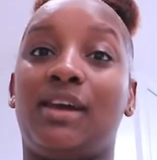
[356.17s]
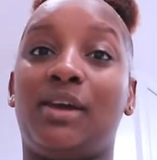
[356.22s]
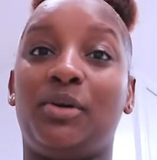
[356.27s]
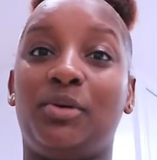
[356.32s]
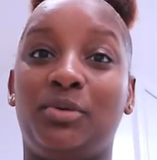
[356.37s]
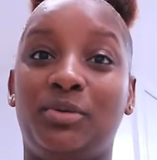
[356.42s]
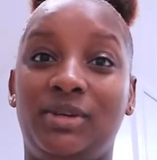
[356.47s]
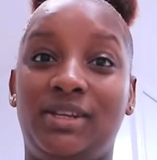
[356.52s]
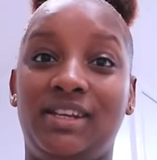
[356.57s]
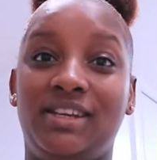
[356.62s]
I
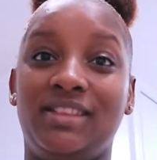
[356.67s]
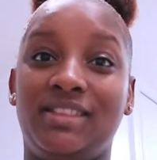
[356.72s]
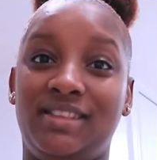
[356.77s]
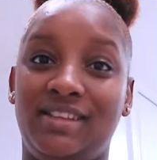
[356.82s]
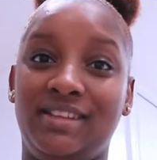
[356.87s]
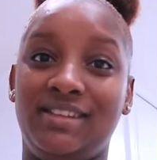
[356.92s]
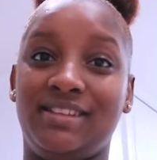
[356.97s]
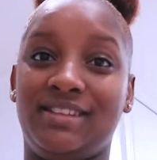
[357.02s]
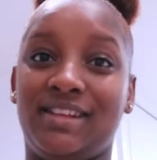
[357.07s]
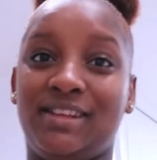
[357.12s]
O D in
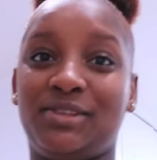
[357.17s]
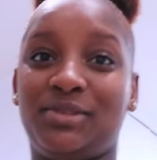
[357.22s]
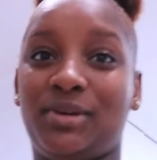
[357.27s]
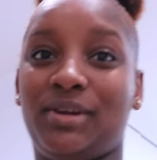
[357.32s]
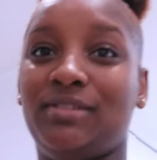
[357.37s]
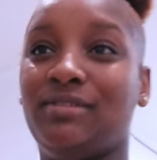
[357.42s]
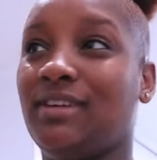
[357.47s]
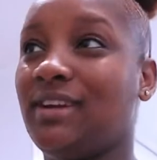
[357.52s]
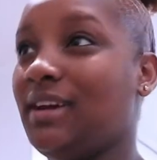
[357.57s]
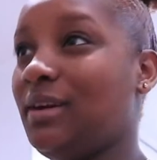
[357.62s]
these. That's
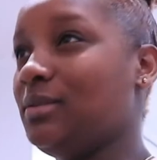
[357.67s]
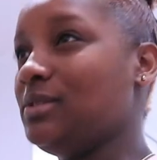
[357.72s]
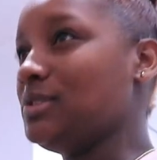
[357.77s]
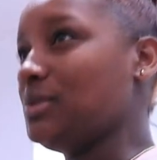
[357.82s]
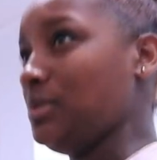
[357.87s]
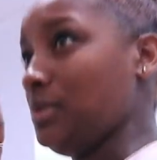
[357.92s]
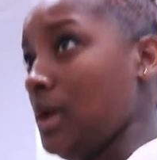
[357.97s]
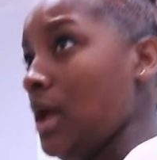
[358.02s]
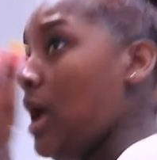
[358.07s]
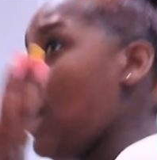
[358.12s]
why I run out.
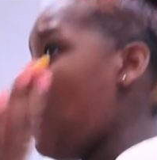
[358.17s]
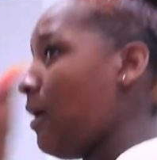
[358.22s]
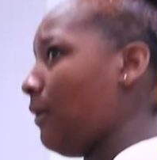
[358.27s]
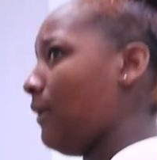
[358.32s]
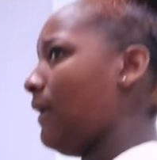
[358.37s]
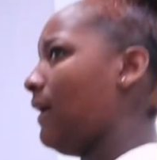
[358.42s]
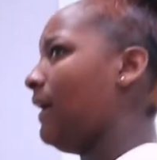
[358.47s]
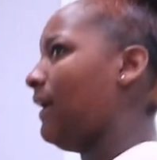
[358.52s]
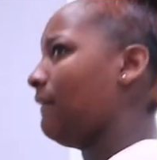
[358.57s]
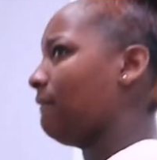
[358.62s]
So,
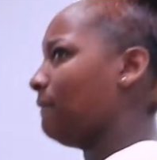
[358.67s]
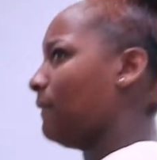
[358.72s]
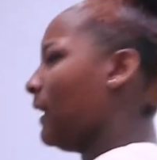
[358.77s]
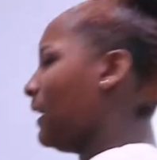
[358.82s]
well, I, have,